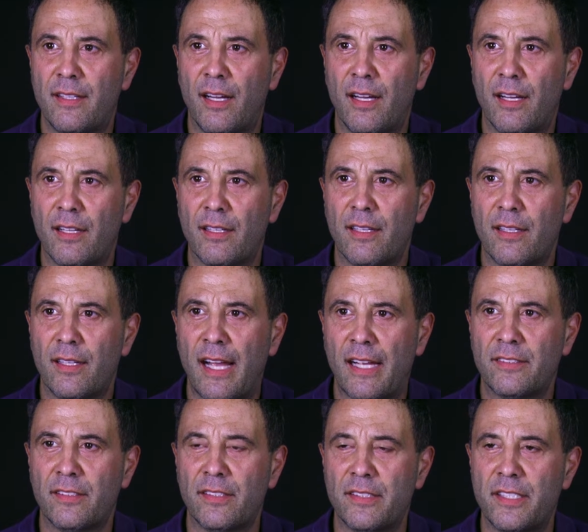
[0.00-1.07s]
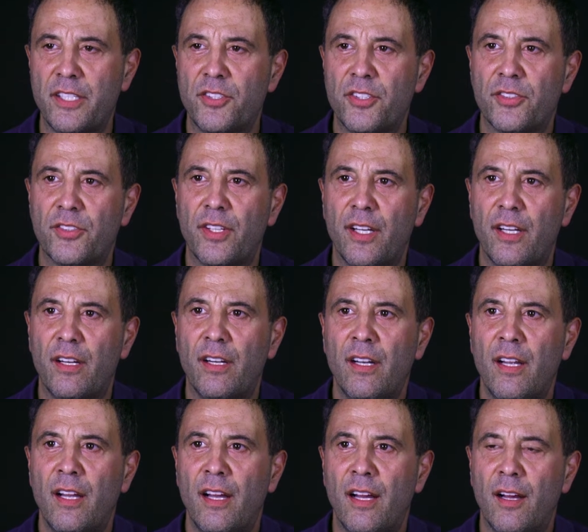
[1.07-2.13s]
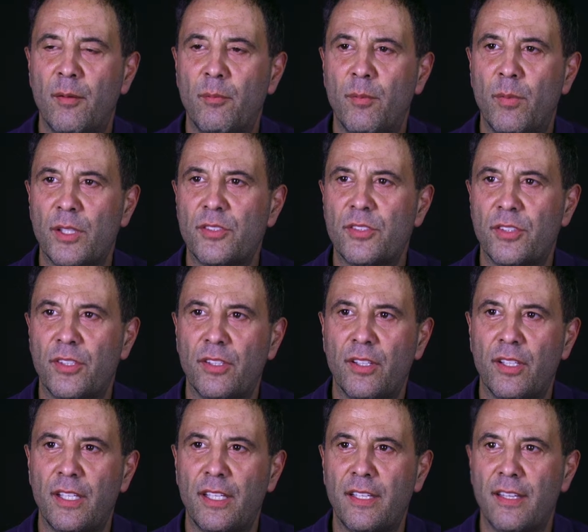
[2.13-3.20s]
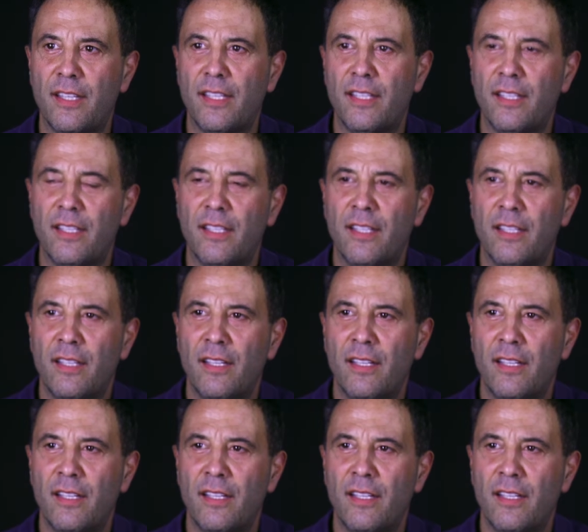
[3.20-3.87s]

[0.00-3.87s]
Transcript: excellent teachers there, but certainly the